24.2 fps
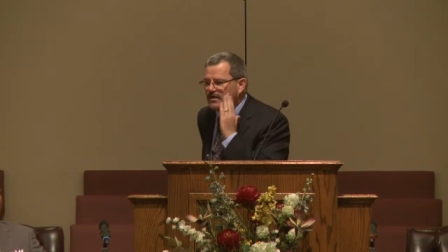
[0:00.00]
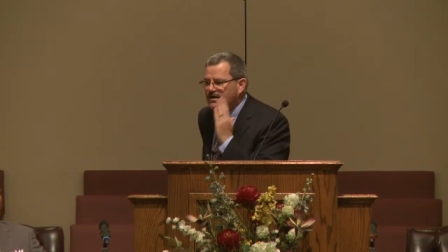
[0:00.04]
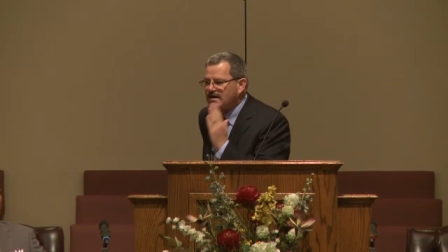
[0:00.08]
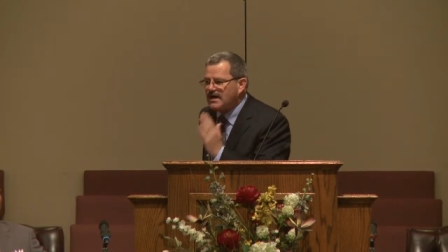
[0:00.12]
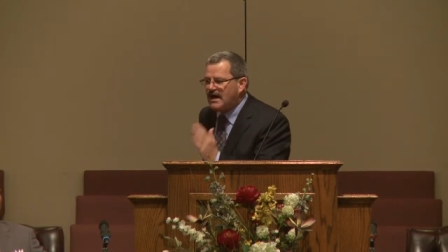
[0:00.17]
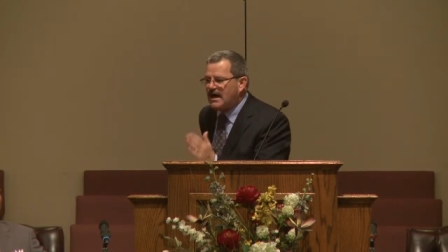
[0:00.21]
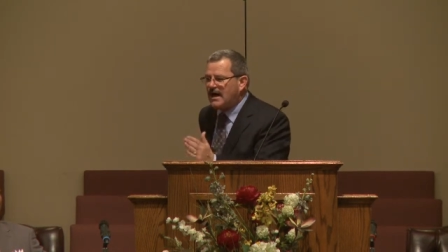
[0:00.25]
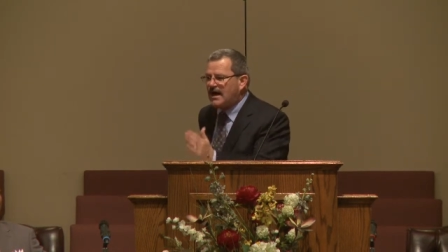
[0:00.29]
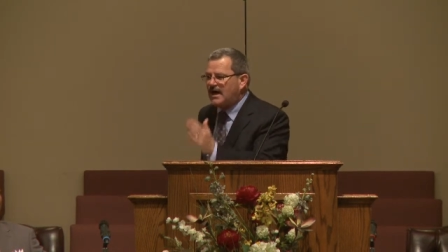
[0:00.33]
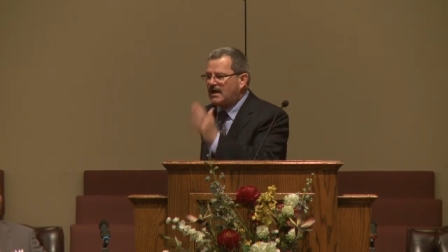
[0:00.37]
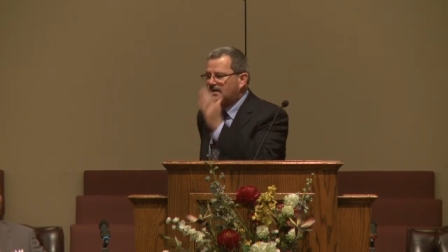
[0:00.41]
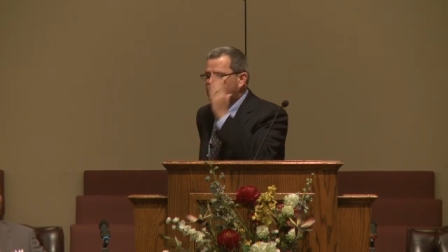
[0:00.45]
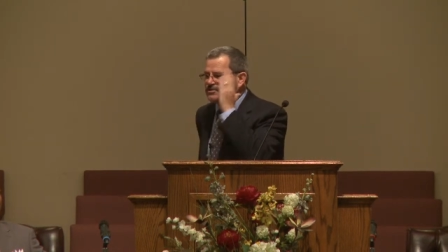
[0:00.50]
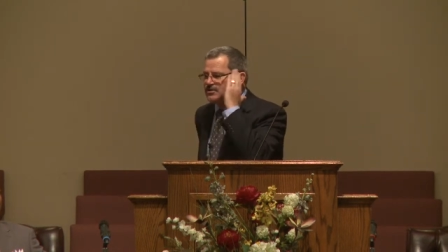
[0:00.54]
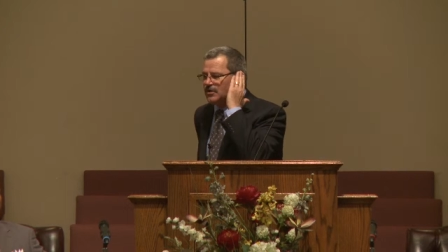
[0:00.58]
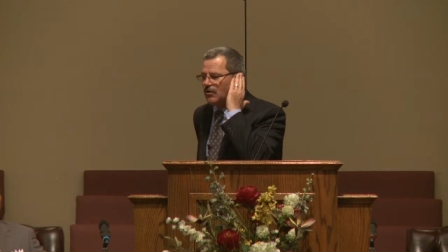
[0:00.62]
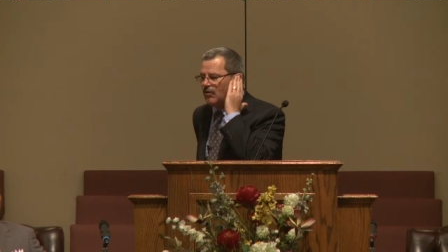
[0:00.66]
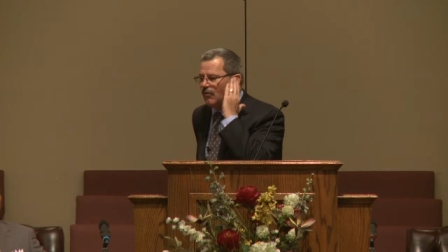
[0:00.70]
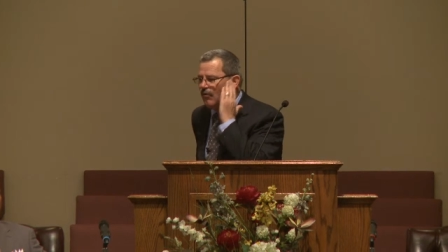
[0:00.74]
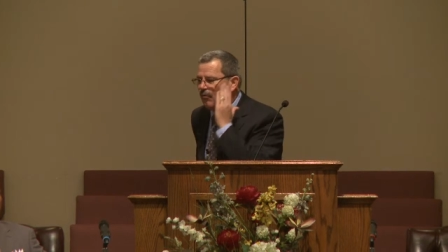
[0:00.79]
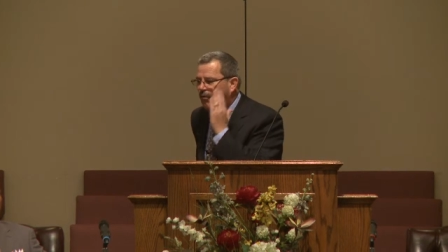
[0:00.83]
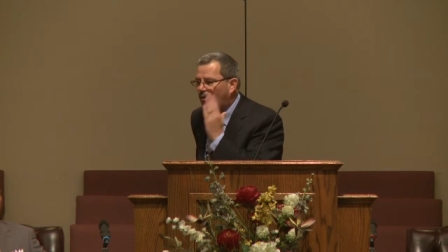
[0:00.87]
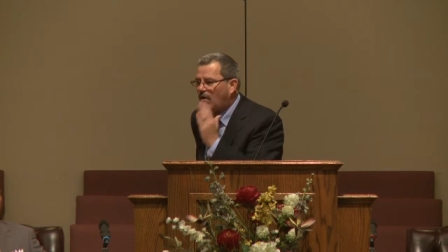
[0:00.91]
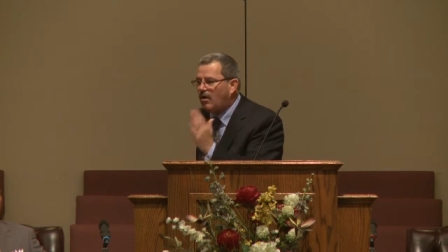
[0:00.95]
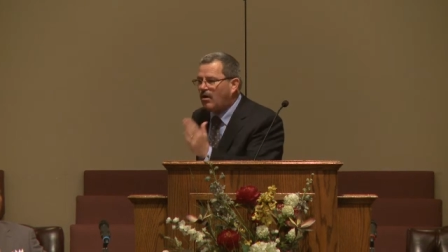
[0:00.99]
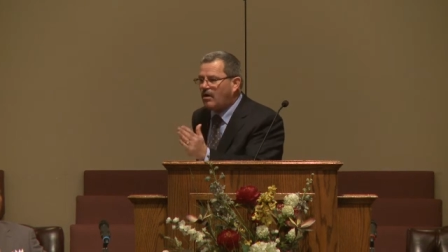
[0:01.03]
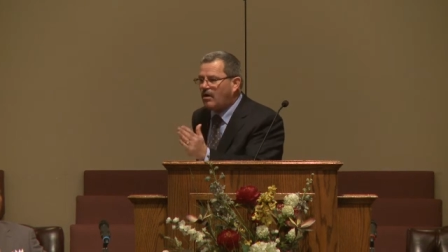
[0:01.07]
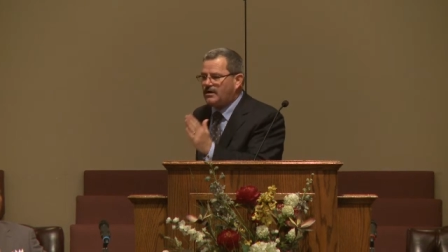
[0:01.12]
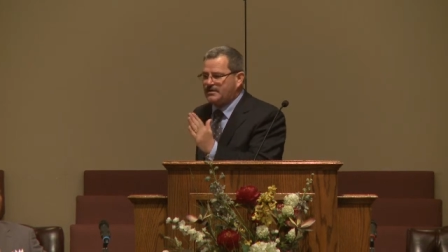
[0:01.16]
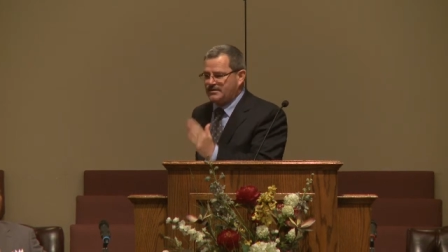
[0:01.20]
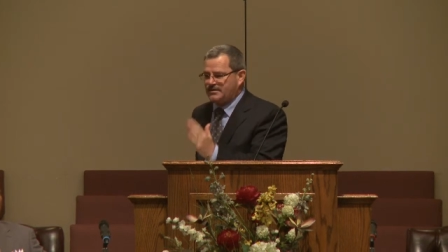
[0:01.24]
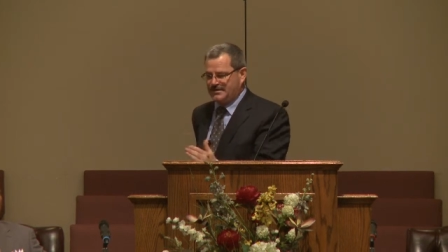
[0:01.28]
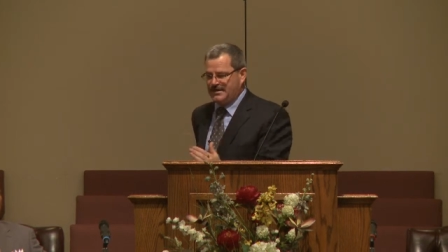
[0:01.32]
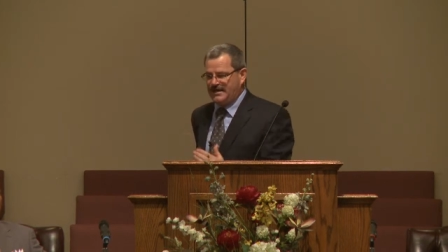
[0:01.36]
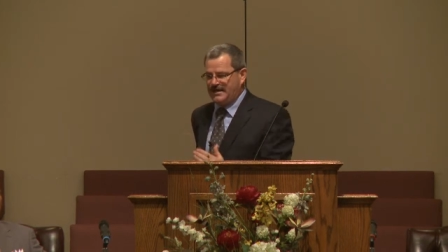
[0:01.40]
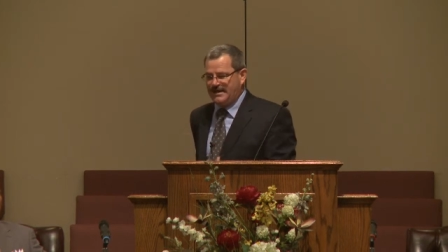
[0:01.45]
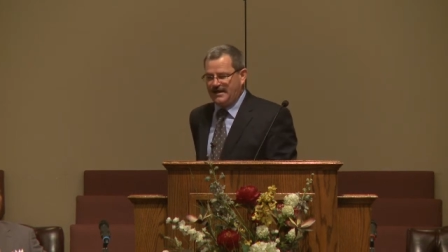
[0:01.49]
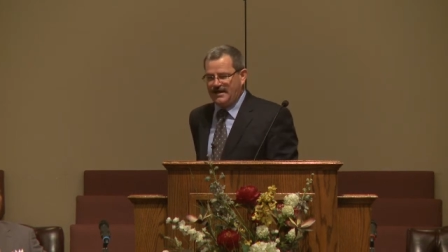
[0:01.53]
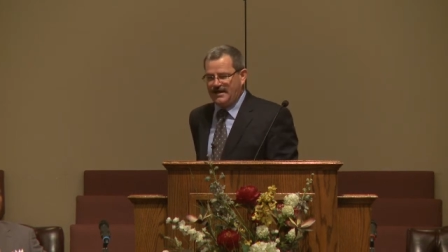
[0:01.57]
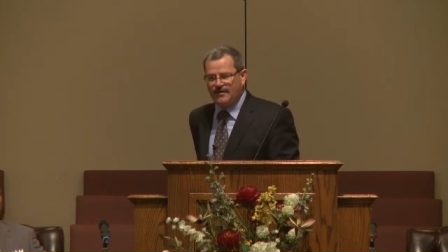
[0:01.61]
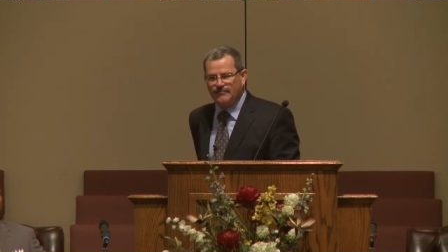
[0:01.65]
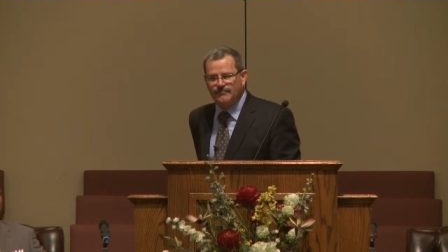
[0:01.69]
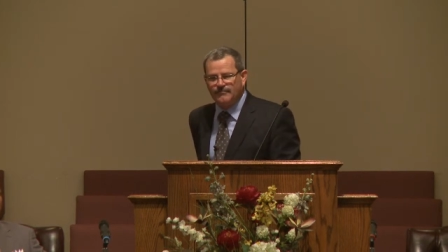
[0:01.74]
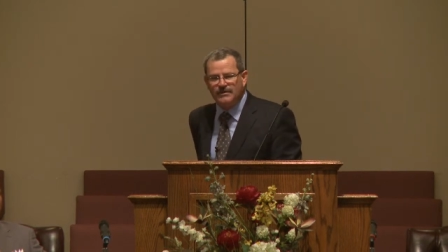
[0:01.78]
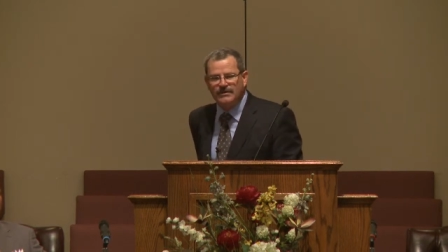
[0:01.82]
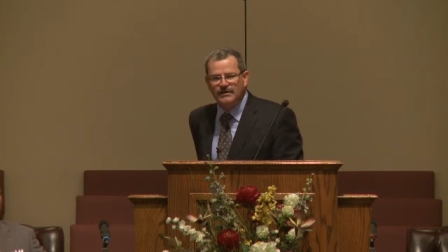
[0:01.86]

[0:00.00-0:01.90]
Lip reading: God to warn them